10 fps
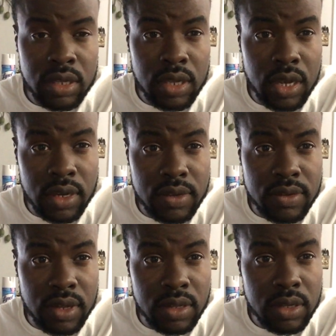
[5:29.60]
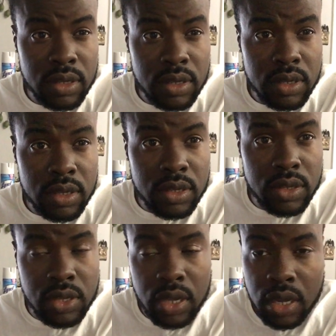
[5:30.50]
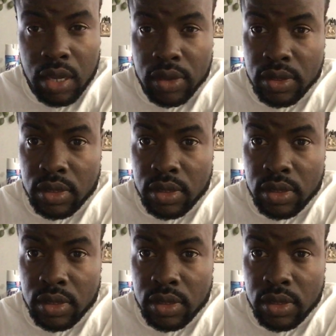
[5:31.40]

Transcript: You understand? Yeah.